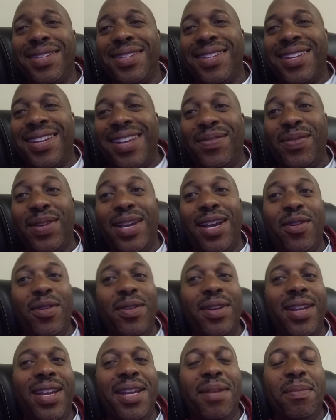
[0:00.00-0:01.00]
I forgot her
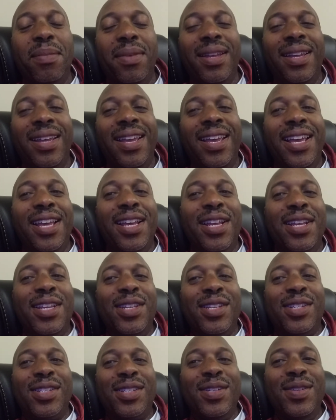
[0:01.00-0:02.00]
name.
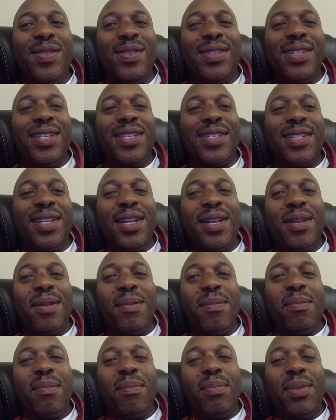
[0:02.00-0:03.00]
Susan's
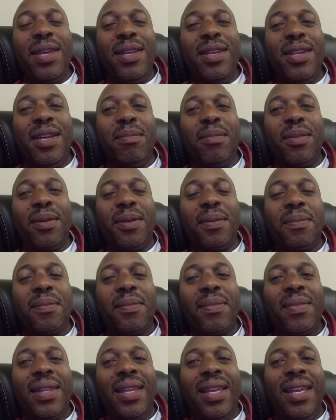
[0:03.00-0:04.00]
PIN number.
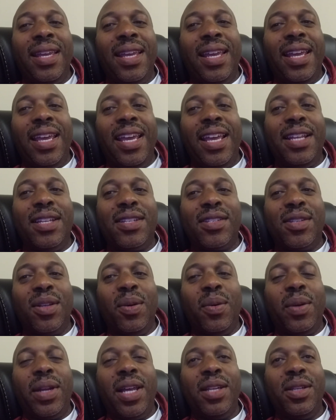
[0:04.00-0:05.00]
And so
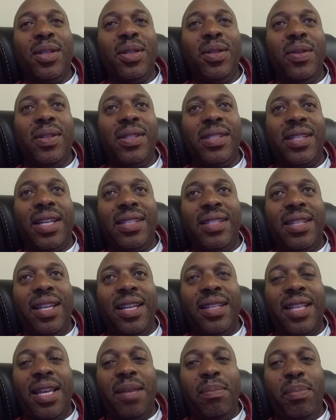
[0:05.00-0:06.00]
what I do is I
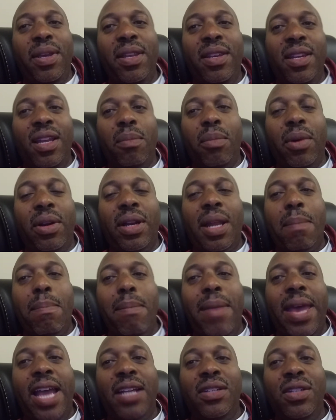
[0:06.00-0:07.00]
take that PIN number and I
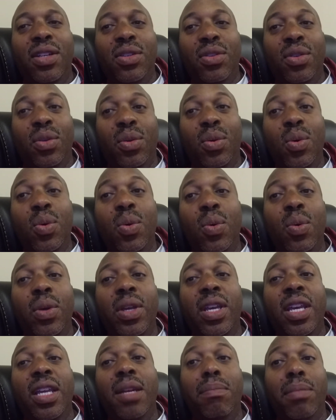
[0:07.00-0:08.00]
match it to who
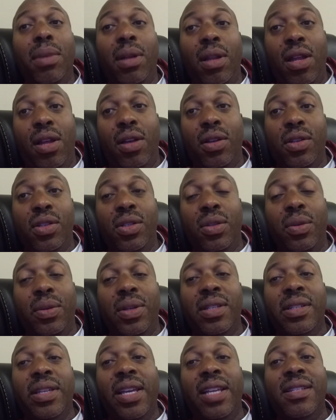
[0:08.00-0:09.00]
it belongs to. In
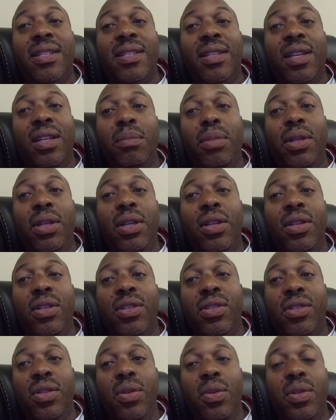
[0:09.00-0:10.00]
this case, it's going to be
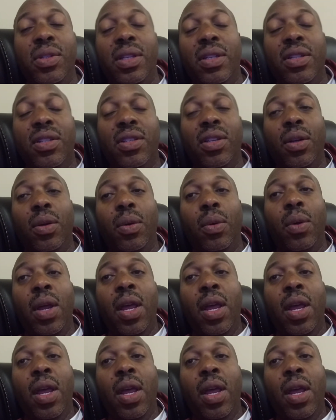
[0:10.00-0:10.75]
Susan. So